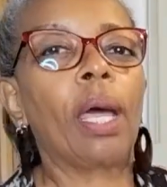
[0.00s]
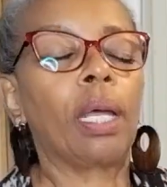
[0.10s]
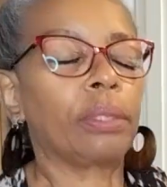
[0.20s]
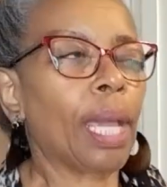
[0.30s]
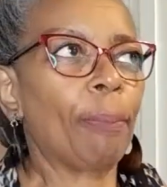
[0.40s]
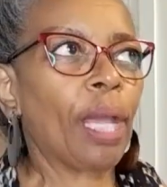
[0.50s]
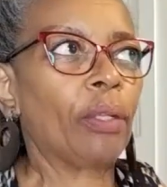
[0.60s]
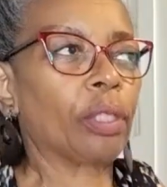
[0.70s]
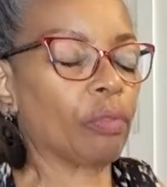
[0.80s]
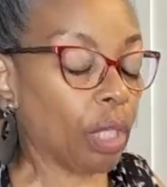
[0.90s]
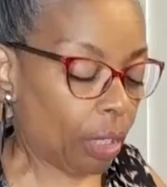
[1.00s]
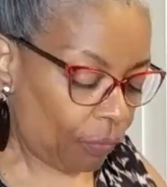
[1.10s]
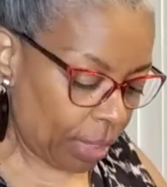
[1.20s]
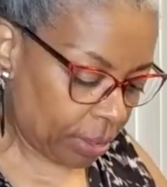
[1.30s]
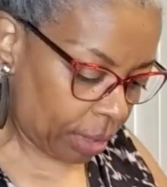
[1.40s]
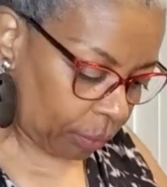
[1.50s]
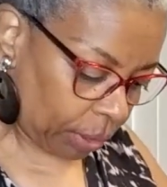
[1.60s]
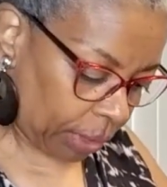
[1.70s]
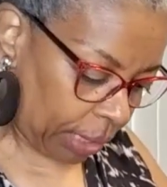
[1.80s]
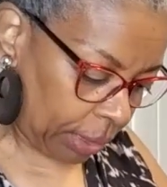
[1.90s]
Not pound of love, that's not
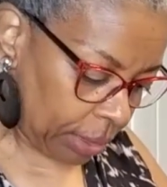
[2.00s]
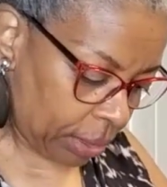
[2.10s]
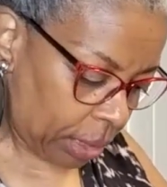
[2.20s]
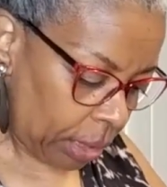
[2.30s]
what that is.